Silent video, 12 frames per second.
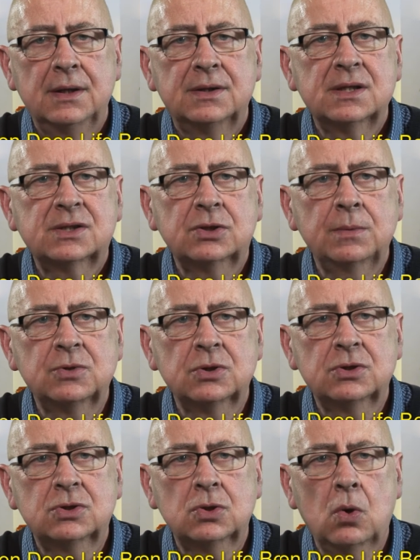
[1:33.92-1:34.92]
The
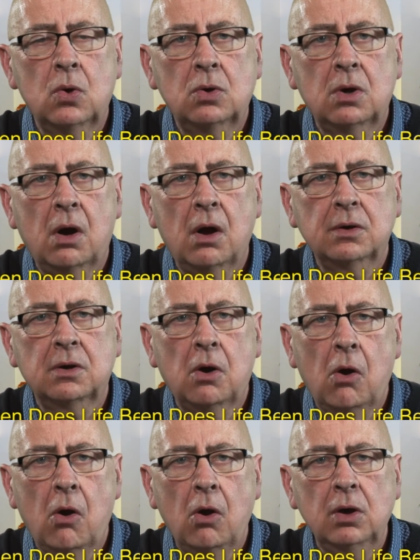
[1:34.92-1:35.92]
scriptures show God
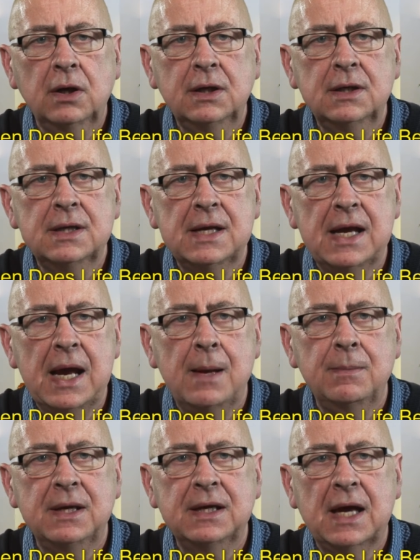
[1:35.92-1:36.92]
calling,
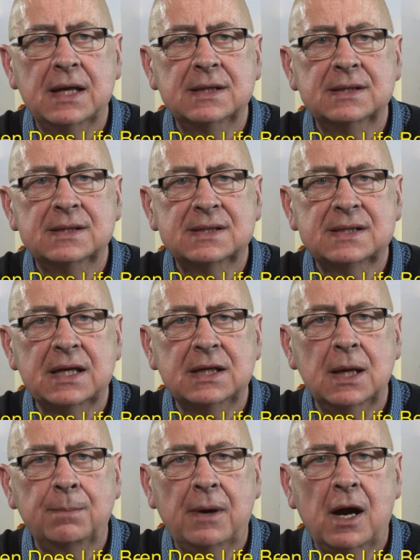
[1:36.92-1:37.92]
naming, and
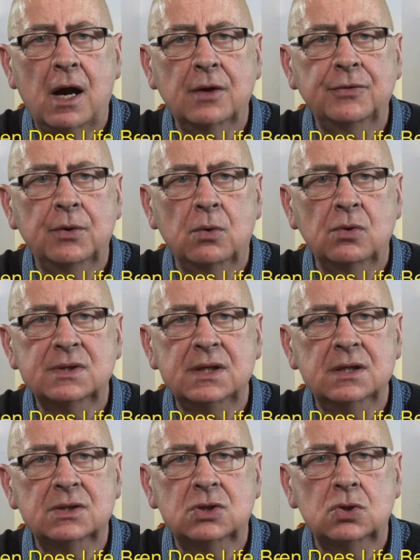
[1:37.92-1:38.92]
setting apart those
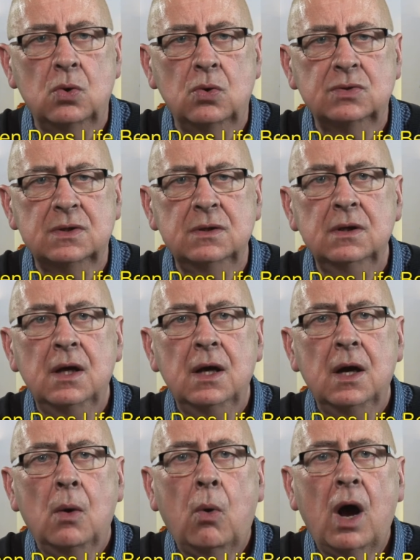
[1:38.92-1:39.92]
he has chosen
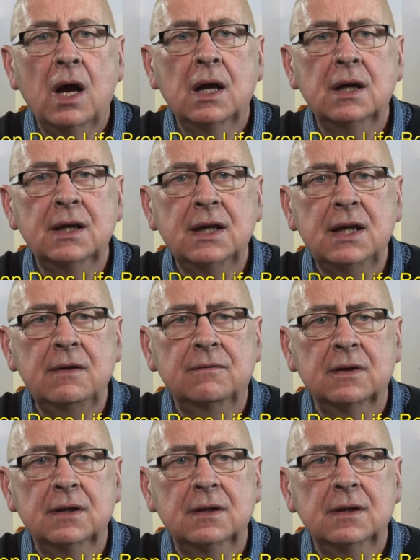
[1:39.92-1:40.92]
while
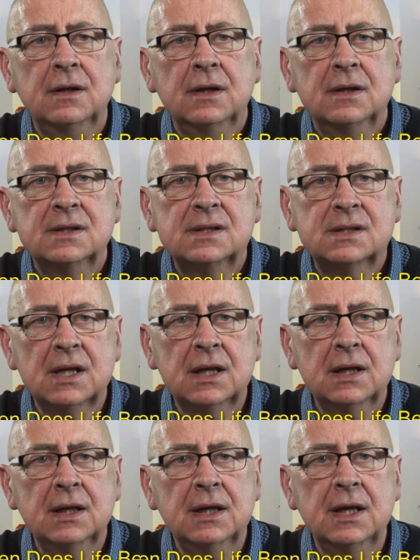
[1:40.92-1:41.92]
even
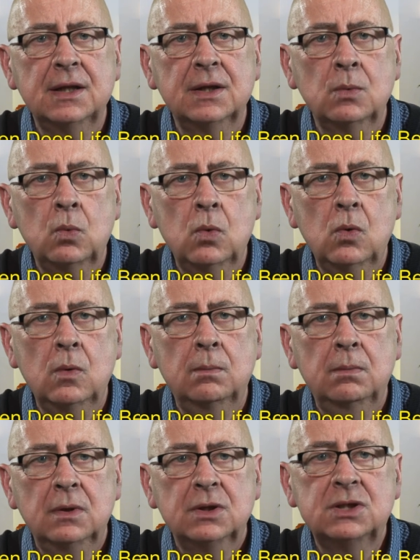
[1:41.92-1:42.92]
still in the
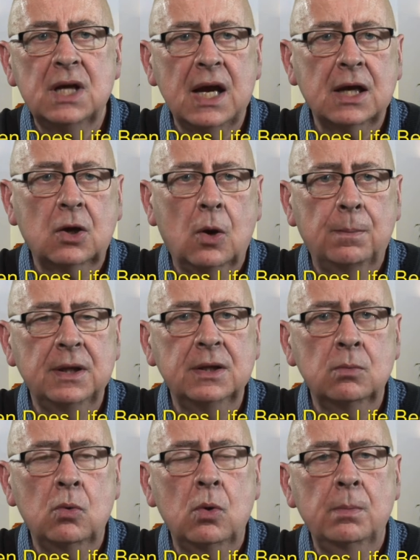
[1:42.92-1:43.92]
womb. Jacob in
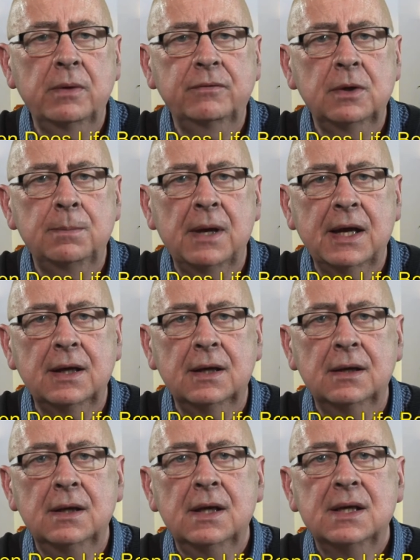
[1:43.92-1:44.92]
the womb of
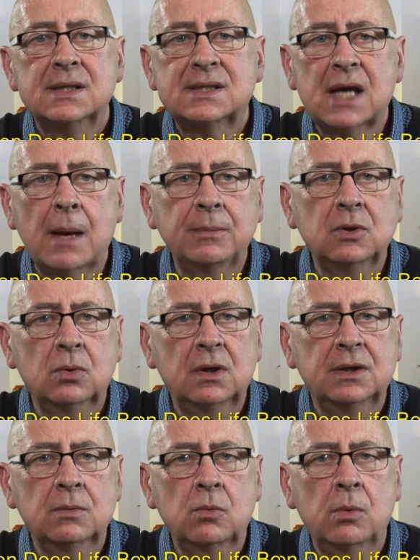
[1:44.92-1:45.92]
Rebekah, Samuel
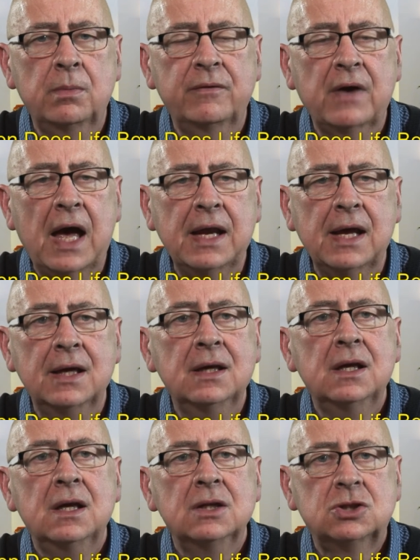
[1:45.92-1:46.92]
in the womb of Hannah,
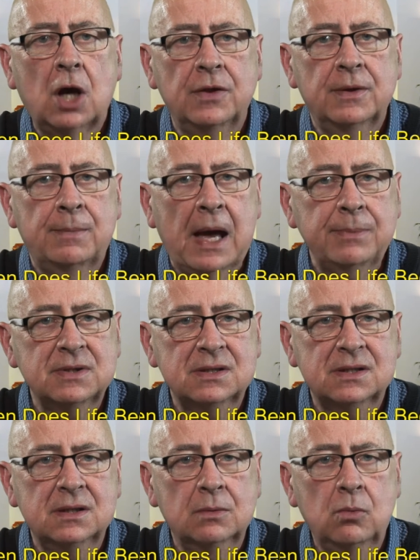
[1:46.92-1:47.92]
John the
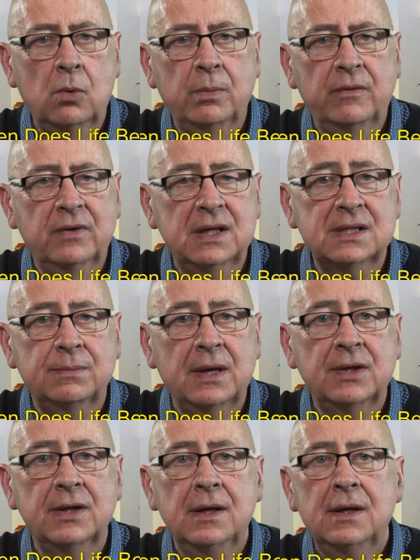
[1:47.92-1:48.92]
Baptist in the womb of
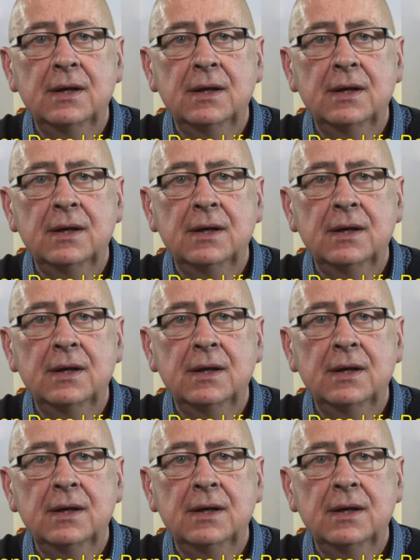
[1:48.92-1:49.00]
Elizabeth.